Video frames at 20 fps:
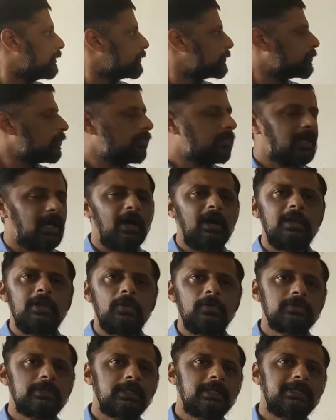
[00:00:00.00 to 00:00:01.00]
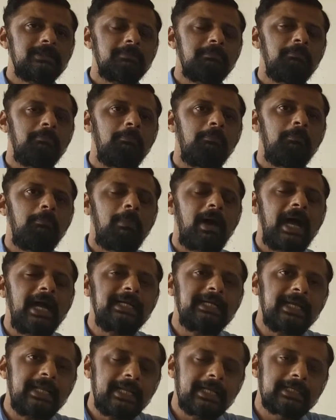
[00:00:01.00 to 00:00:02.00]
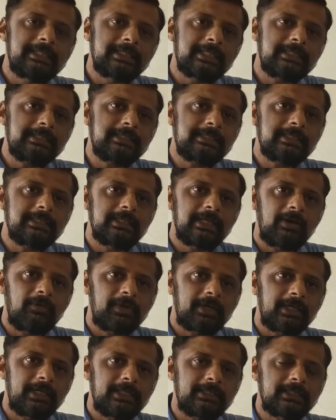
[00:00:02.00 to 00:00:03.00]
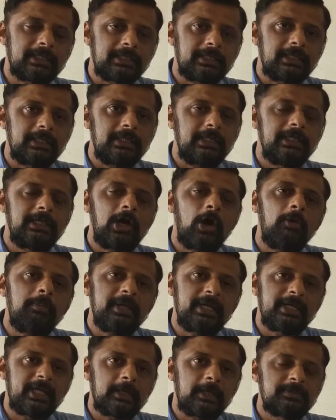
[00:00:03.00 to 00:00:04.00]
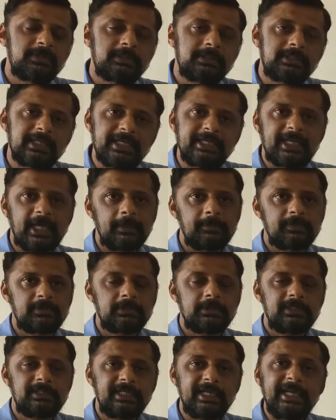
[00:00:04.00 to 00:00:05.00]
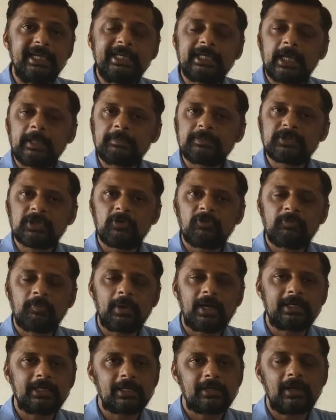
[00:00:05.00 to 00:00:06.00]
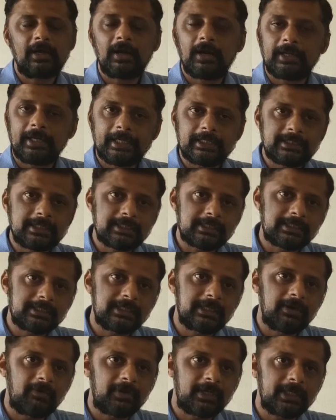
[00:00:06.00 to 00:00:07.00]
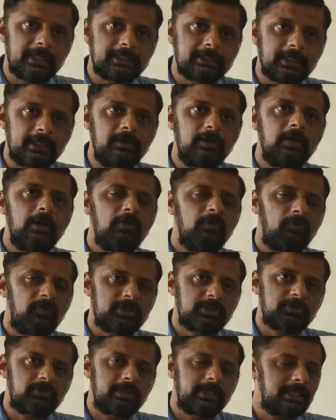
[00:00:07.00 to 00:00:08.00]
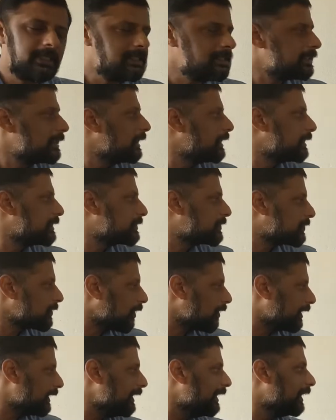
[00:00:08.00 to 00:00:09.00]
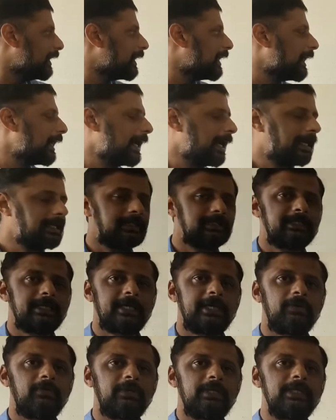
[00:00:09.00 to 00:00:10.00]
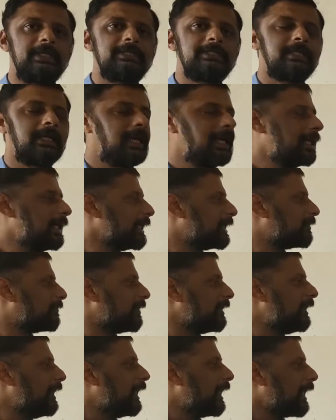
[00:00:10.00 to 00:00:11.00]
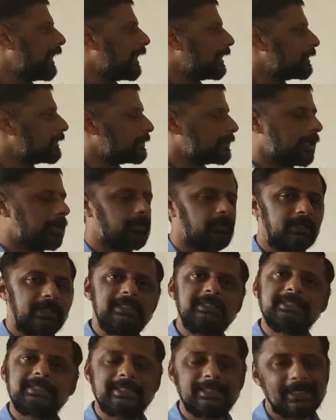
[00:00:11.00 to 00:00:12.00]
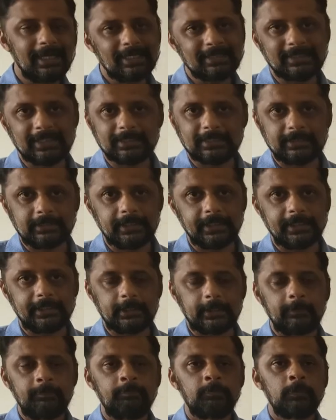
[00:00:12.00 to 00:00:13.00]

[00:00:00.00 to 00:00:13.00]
So we all know that matter exists in our nature in how many types? Three types. Three types of matter are exists in our nature. First one is solid and the second one is liquid and the third one is gaseous state.